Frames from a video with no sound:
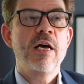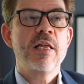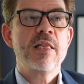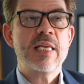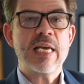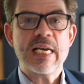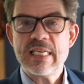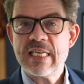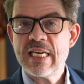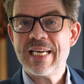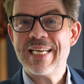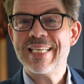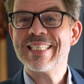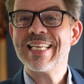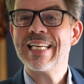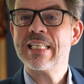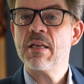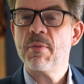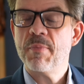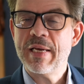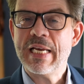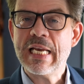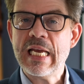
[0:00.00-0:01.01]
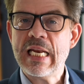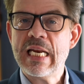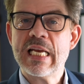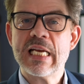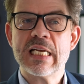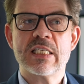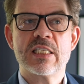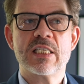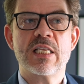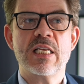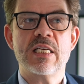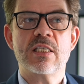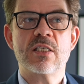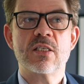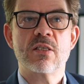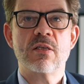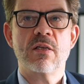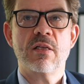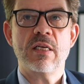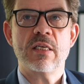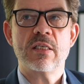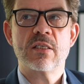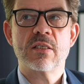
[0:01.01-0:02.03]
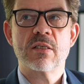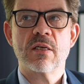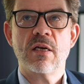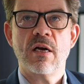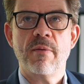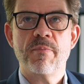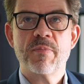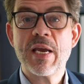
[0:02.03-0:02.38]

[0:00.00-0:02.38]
The idea is at the beginning, it's this